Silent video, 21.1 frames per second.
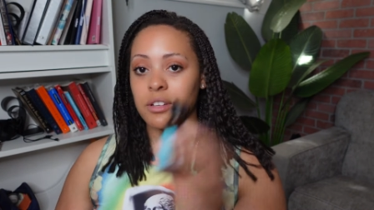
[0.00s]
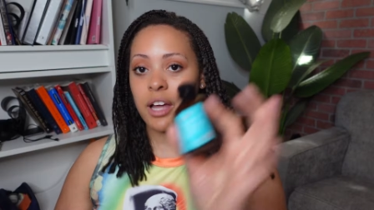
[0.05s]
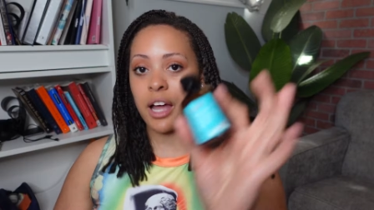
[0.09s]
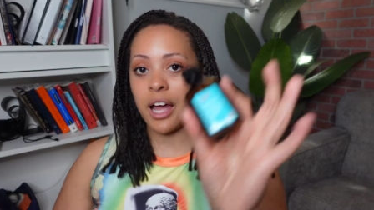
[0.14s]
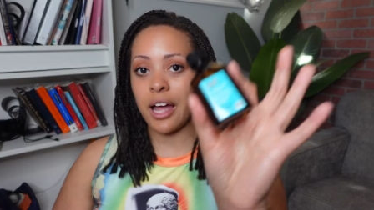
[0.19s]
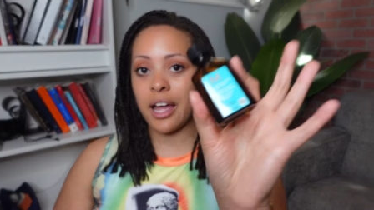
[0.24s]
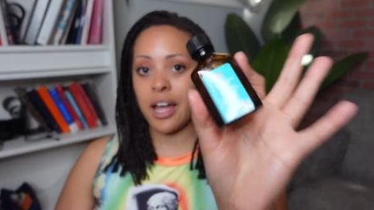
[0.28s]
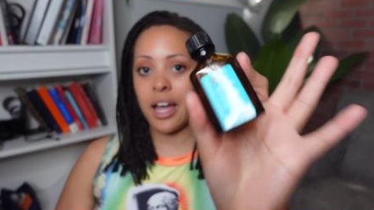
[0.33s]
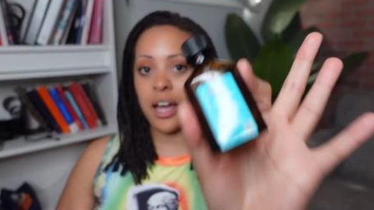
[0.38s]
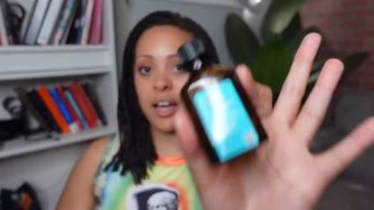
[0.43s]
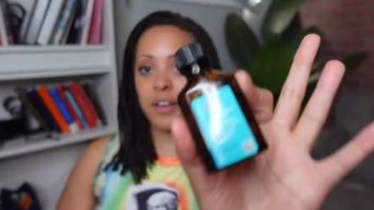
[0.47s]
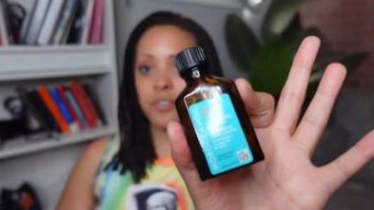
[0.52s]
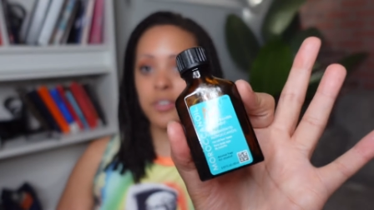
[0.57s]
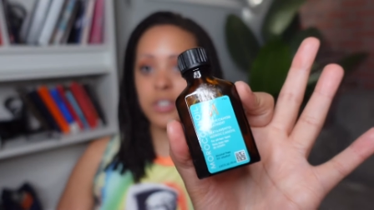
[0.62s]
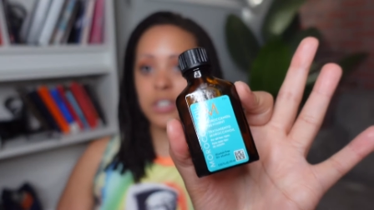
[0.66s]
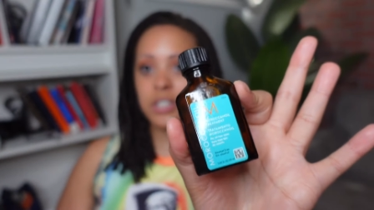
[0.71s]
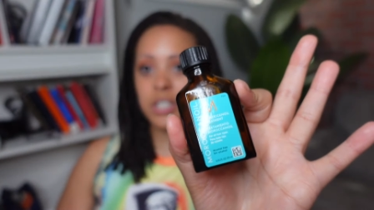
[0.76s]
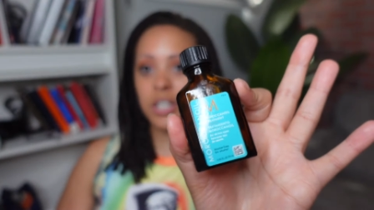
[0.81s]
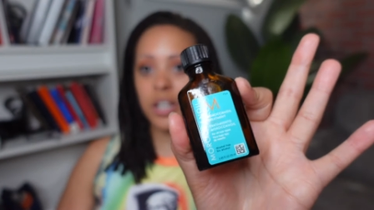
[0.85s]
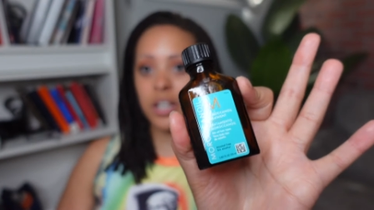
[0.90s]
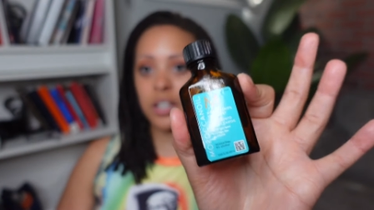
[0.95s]
I have a
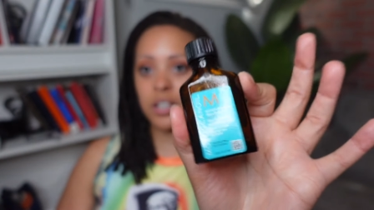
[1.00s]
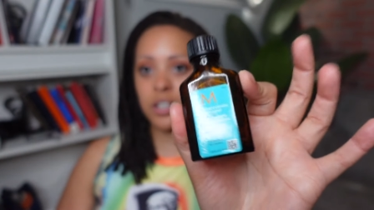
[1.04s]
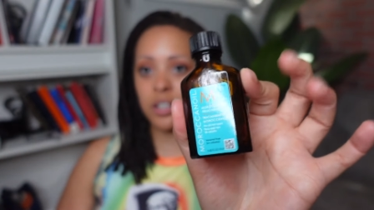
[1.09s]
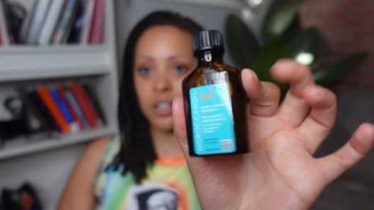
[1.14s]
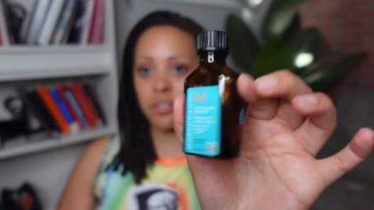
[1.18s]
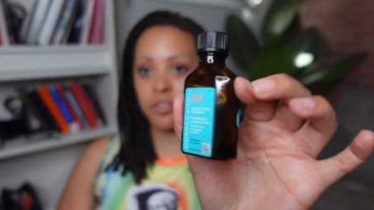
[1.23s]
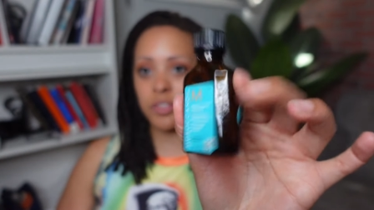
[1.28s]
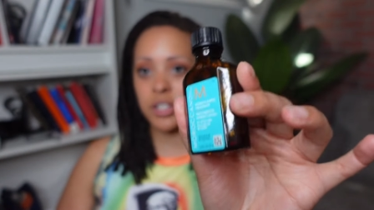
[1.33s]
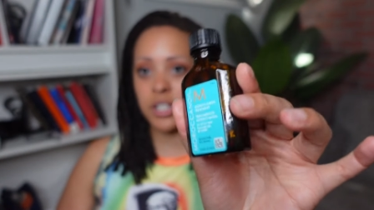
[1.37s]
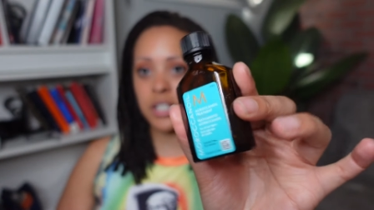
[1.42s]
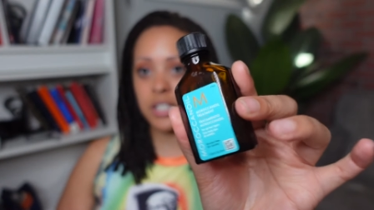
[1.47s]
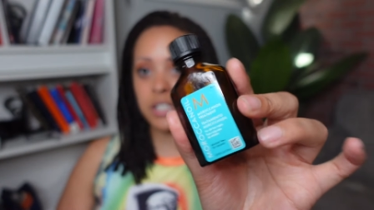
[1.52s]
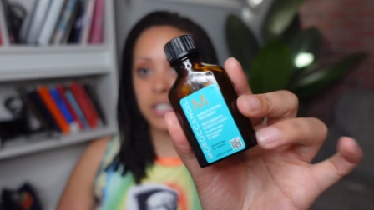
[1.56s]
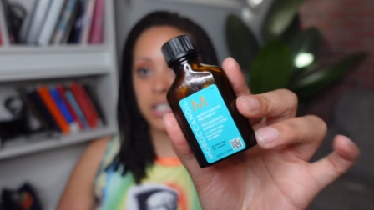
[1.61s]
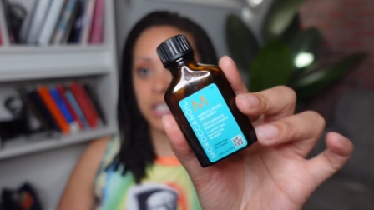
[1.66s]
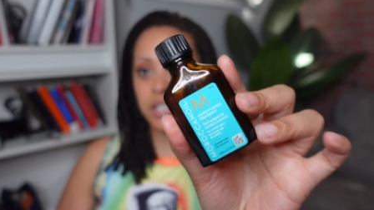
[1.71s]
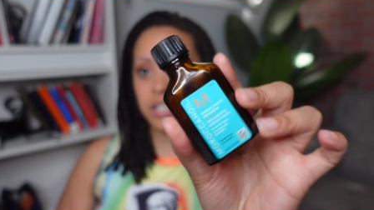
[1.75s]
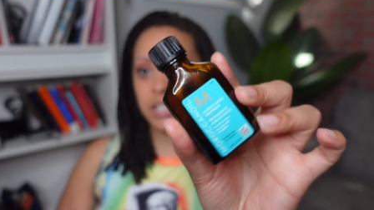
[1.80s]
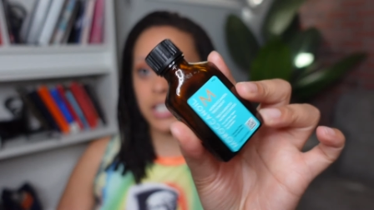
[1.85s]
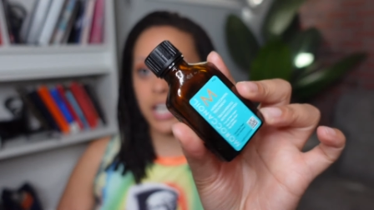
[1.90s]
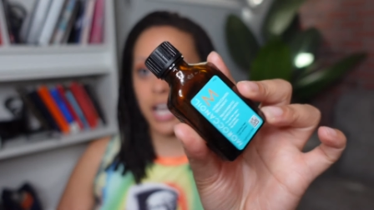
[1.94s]
ton of these
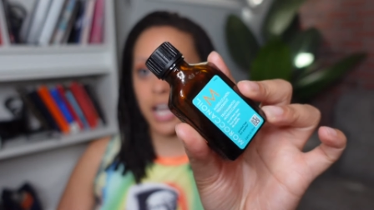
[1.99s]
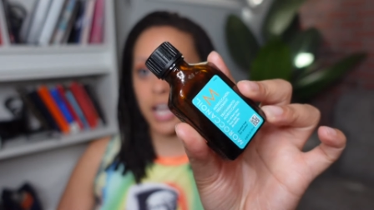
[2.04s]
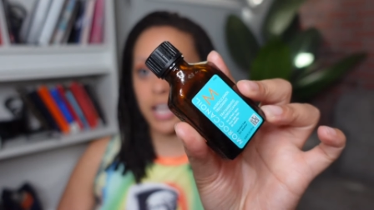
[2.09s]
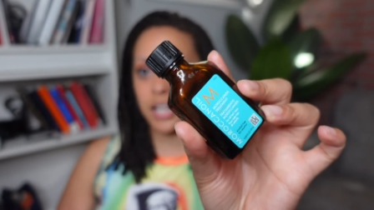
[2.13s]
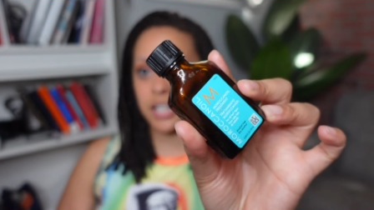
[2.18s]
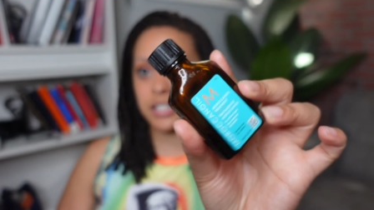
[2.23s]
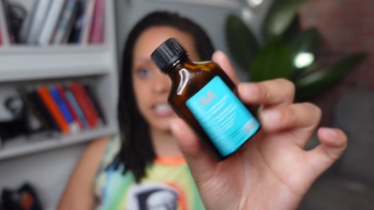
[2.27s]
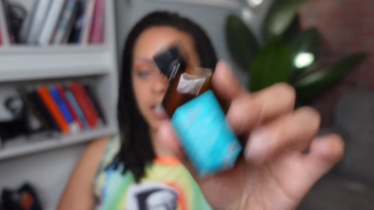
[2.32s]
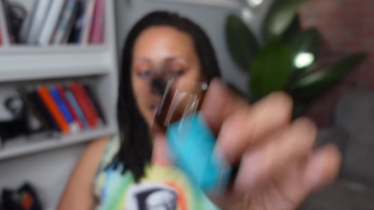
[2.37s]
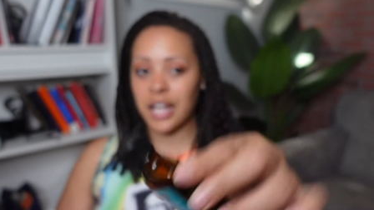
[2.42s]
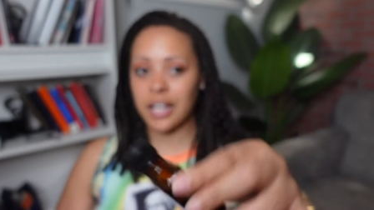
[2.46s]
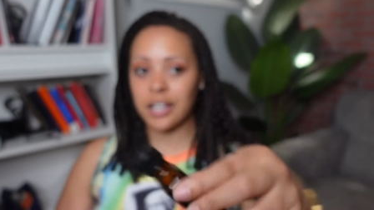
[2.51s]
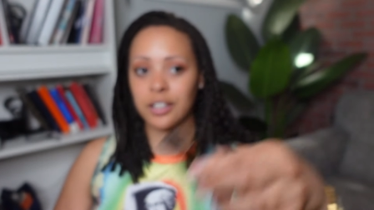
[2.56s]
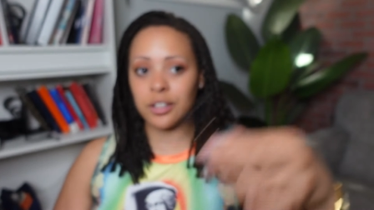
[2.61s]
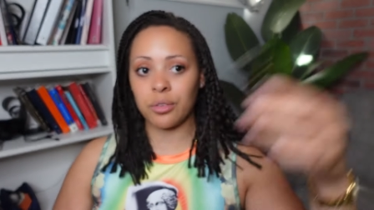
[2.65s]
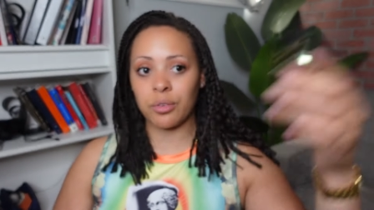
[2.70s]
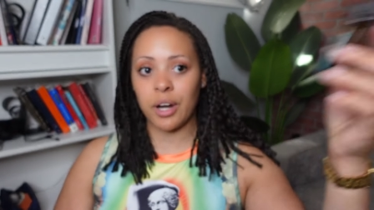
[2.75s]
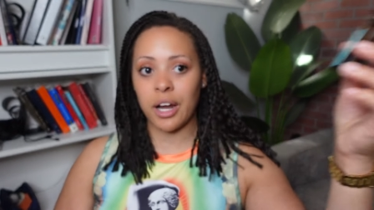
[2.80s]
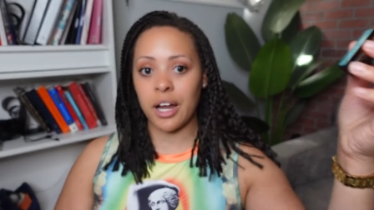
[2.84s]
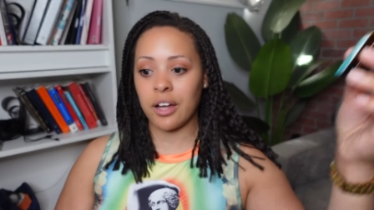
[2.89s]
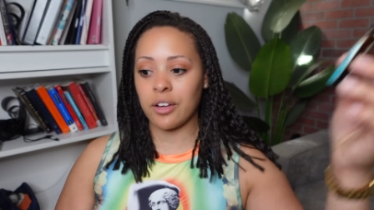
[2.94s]
guys hanging
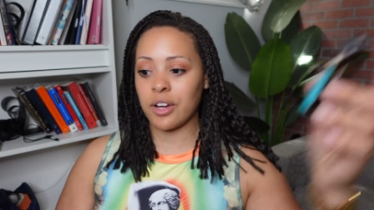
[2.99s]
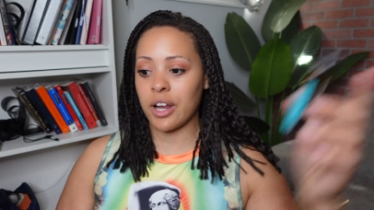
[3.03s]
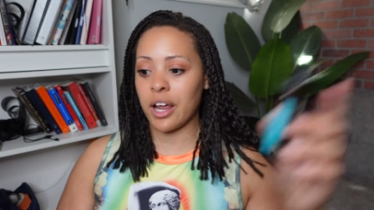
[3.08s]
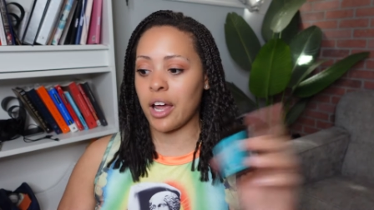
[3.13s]
around.